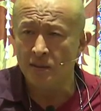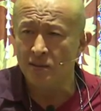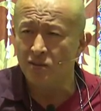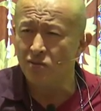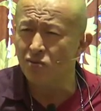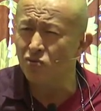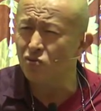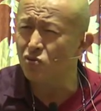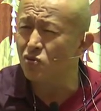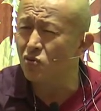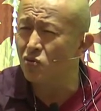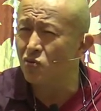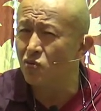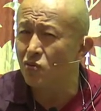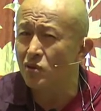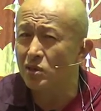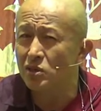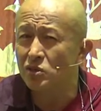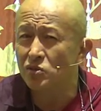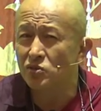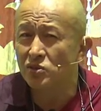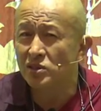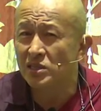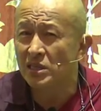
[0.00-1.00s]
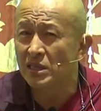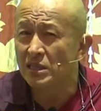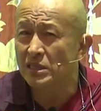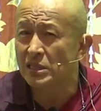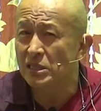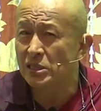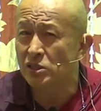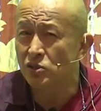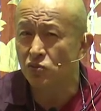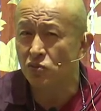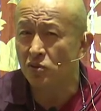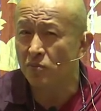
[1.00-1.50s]
You don't want to say
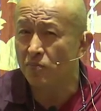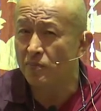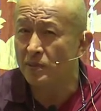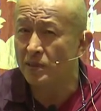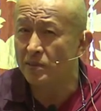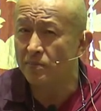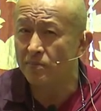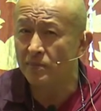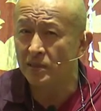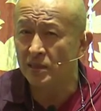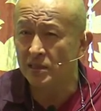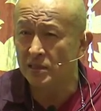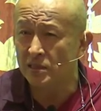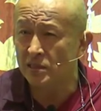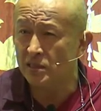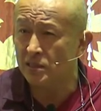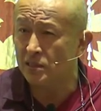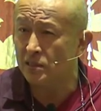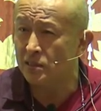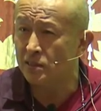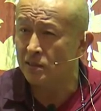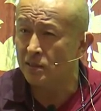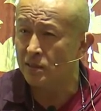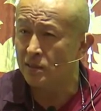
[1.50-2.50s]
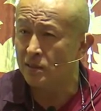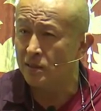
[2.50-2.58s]
this to the Burmese.